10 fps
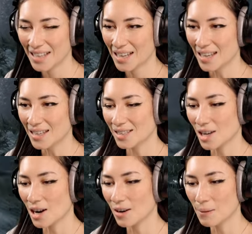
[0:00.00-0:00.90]
It is
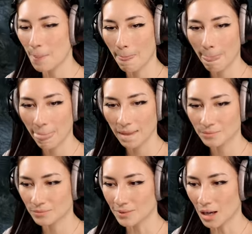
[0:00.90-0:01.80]
Zara.
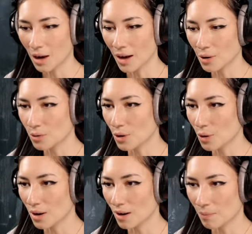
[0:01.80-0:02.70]
I, I don't
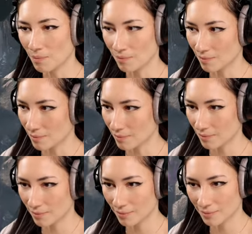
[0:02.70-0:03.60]
know. Um,
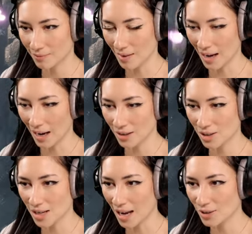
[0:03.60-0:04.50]
I
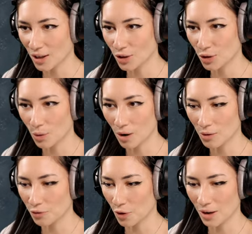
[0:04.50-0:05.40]
understand that you are
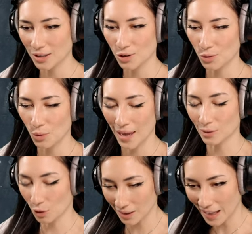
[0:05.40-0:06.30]
referring to a
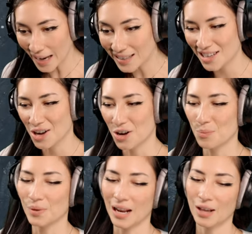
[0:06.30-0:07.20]
look-alike,
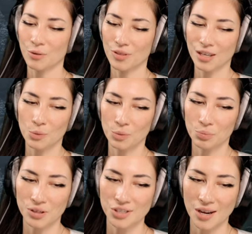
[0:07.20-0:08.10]
but I don't think you would
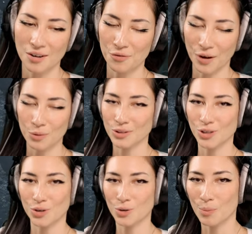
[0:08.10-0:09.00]
appreciate it if I called
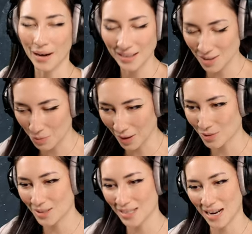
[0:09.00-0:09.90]
you by someone
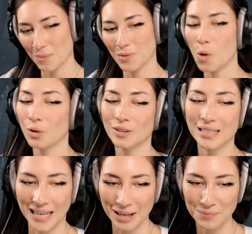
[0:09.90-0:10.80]
else's name all the
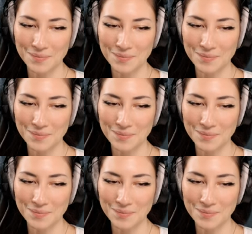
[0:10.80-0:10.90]
time.